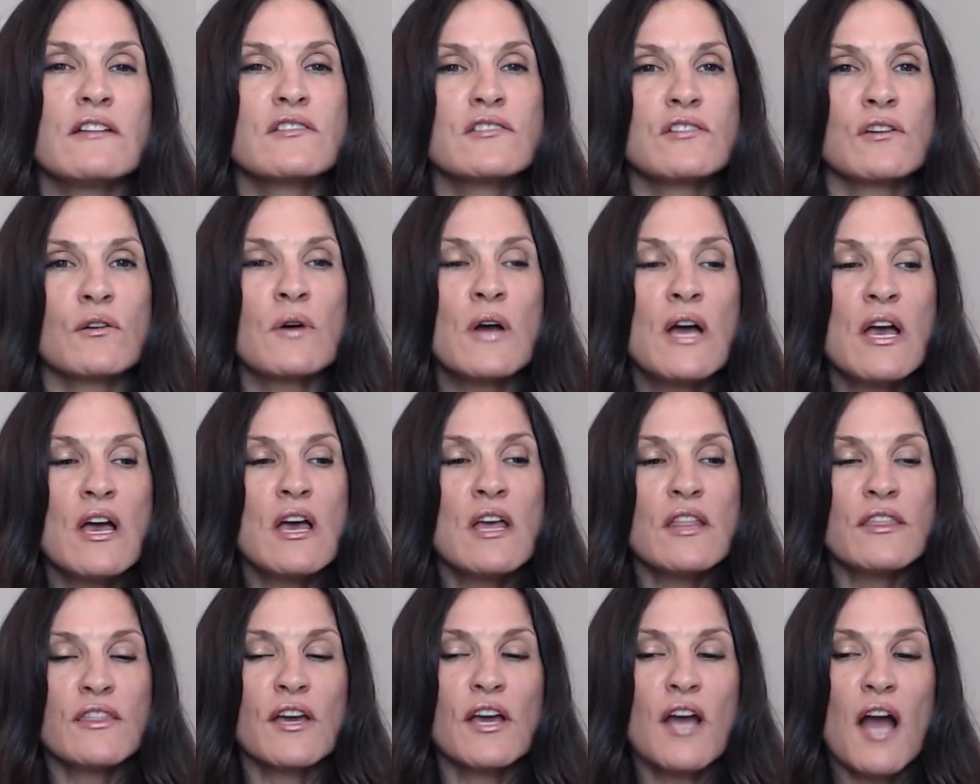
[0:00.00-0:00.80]
So
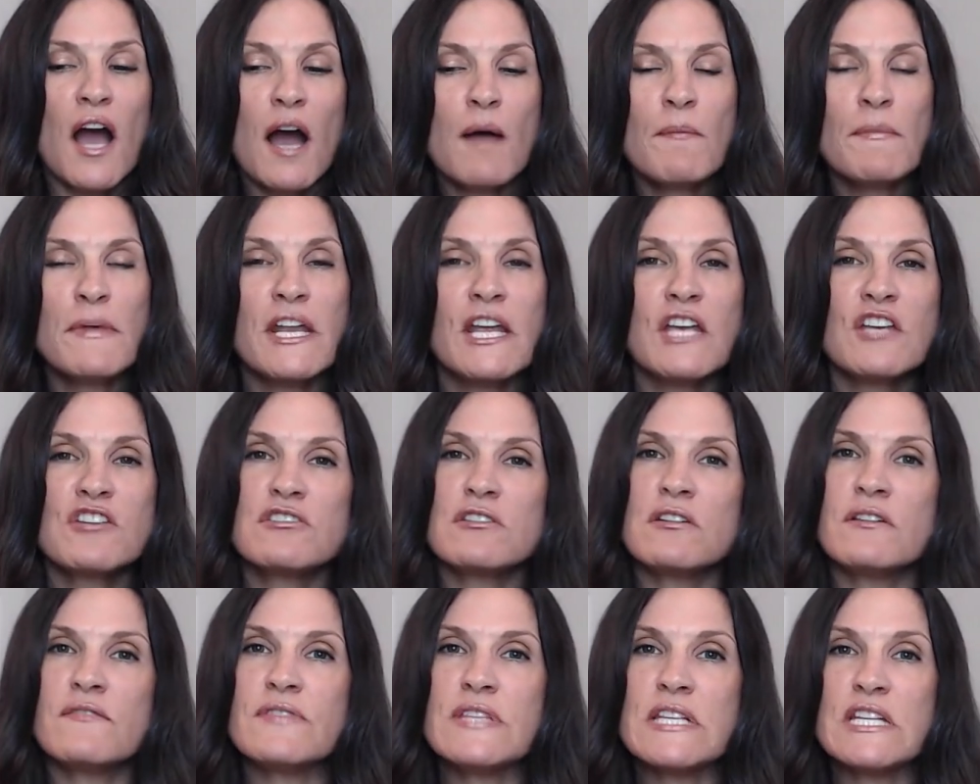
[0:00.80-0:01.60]
the
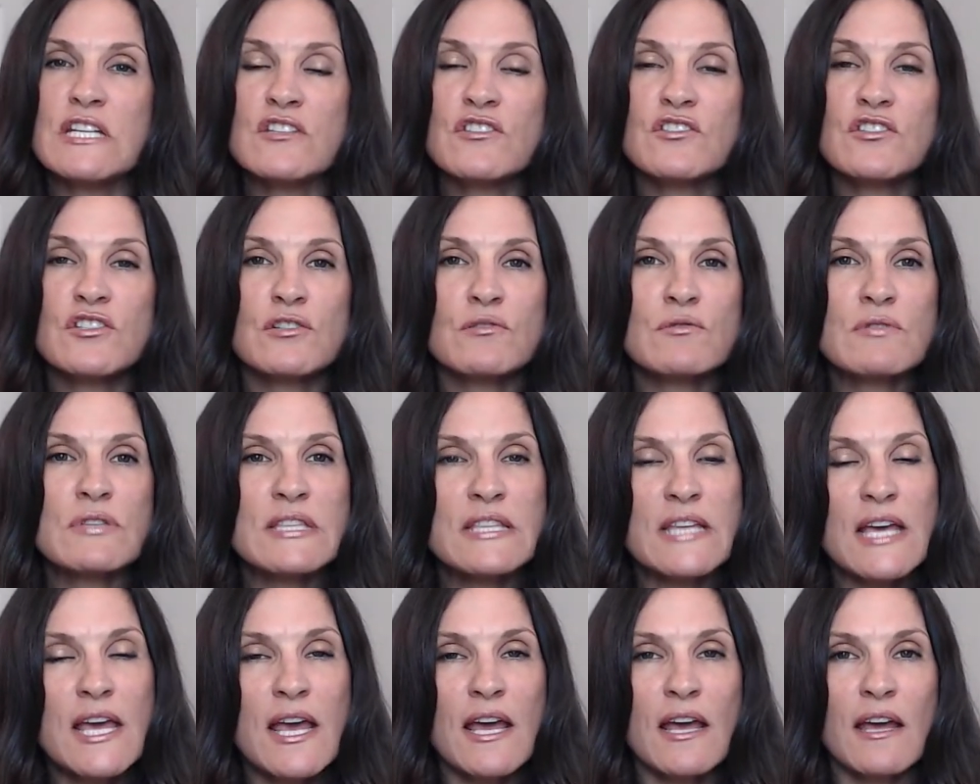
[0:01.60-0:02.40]
combination of these two
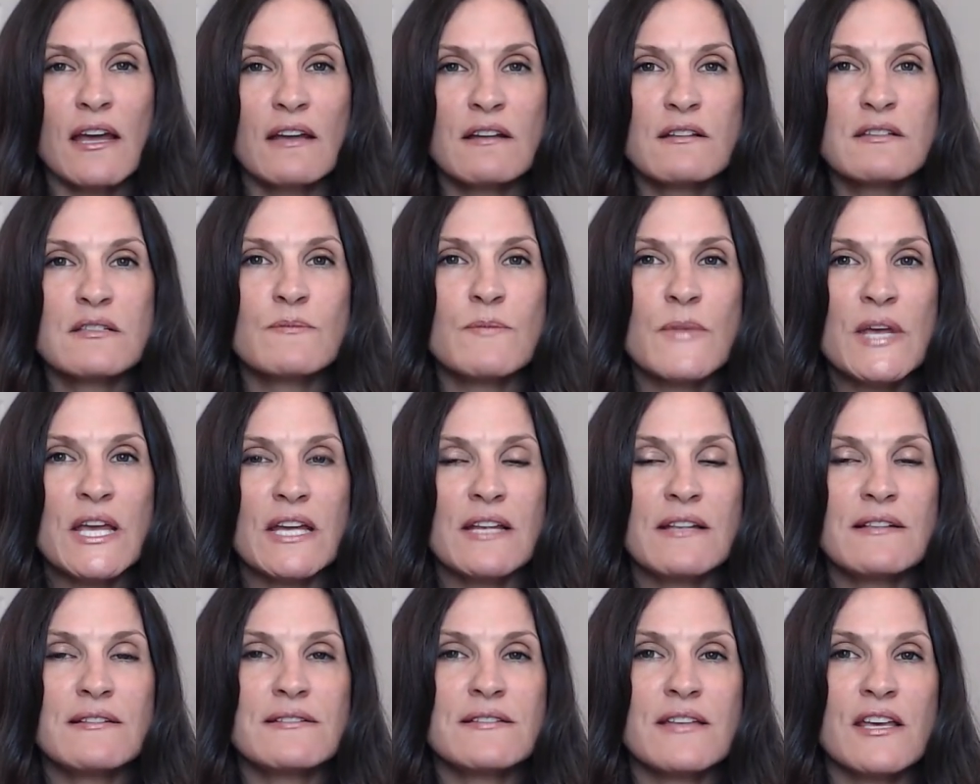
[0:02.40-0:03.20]
things
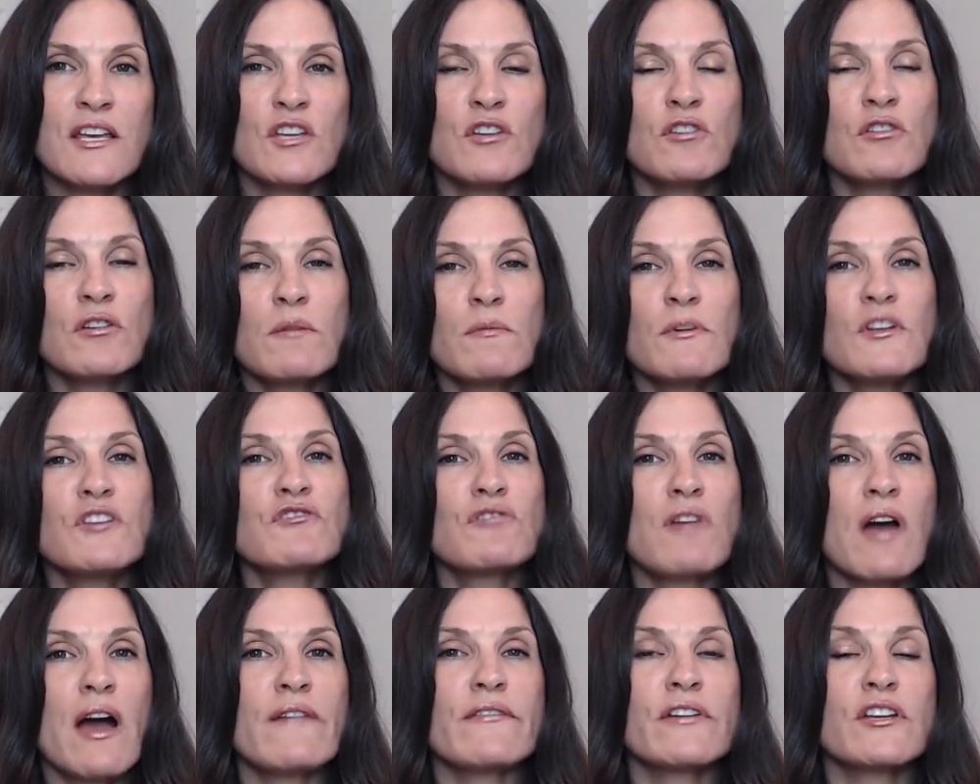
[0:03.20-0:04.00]
means that you can be
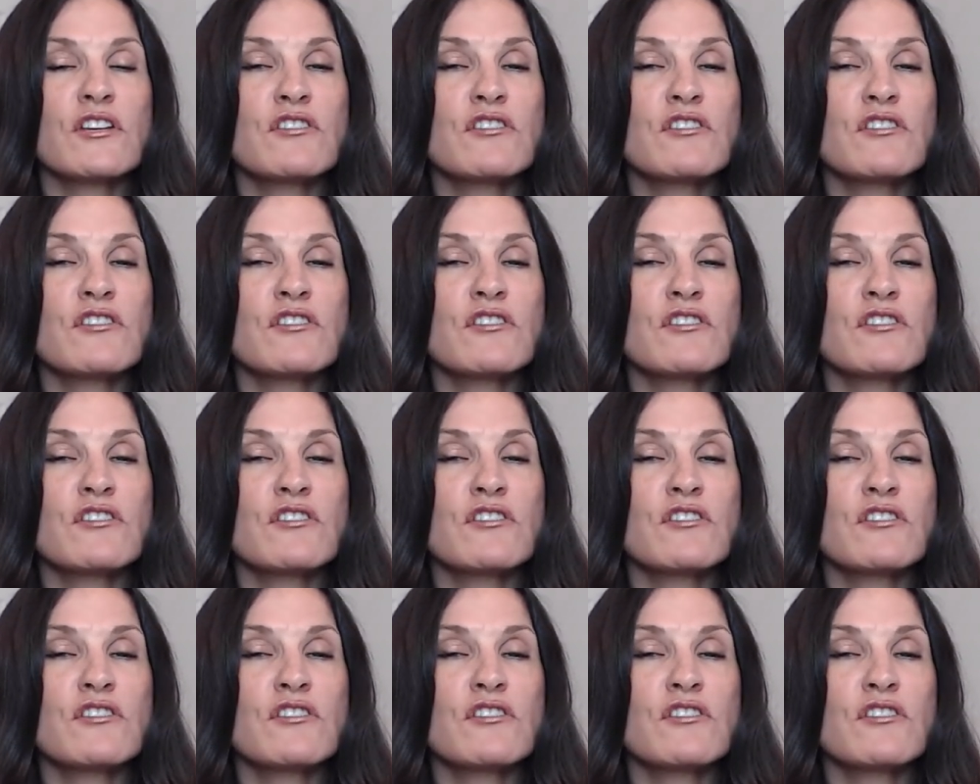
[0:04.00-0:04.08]
driving